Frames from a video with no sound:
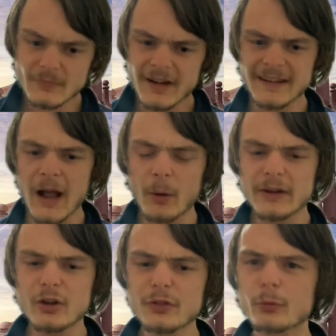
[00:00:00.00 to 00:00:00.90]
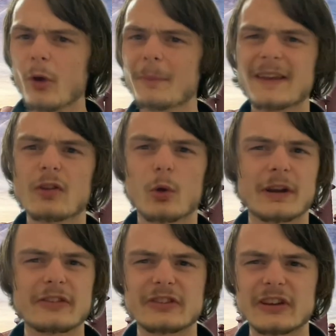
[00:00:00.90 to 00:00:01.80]
Now, I could throw
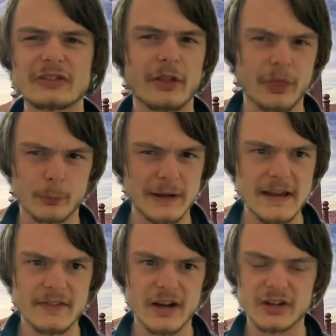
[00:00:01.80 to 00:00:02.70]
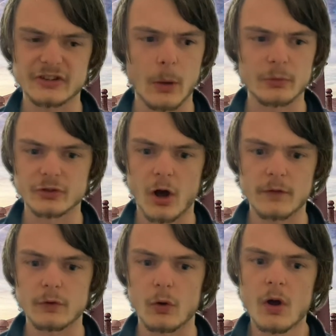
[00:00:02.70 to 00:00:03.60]
Mandalorian Season 3 in there because that was
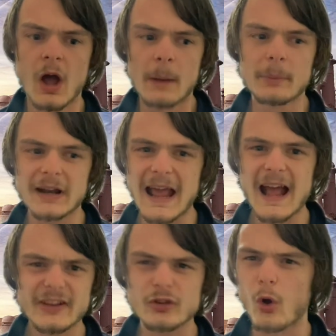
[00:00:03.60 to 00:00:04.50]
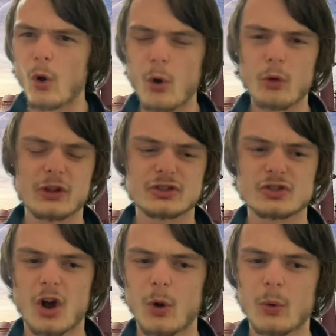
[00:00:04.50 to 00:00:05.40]
awful, but as a whole, the
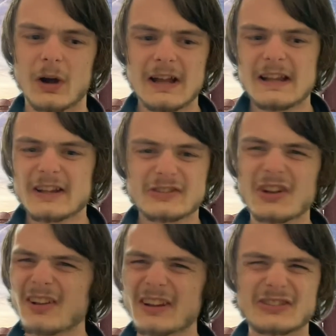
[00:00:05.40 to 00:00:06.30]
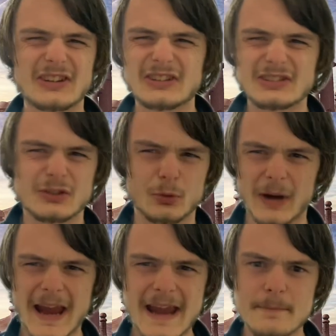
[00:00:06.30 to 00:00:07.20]
show still isn't
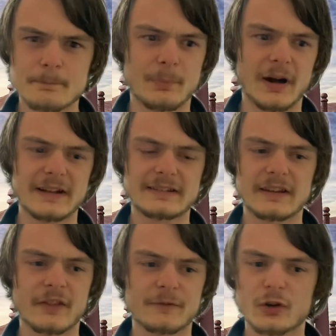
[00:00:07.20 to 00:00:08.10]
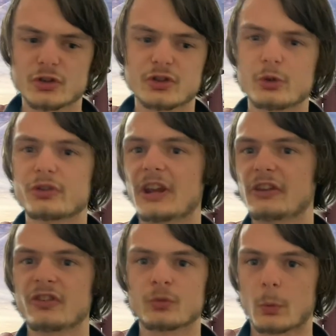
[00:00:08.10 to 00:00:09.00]
great, but the first two
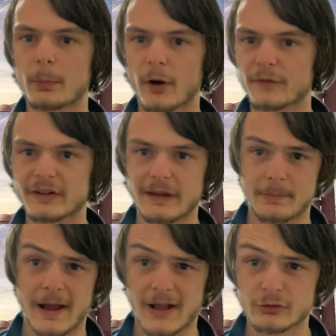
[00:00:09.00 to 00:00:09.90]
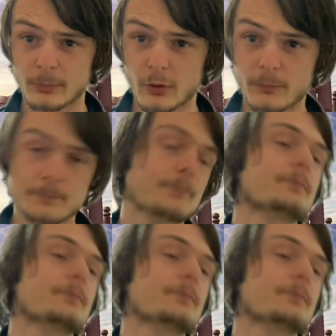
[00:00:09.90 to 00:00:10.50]
seasons were perfectly passable.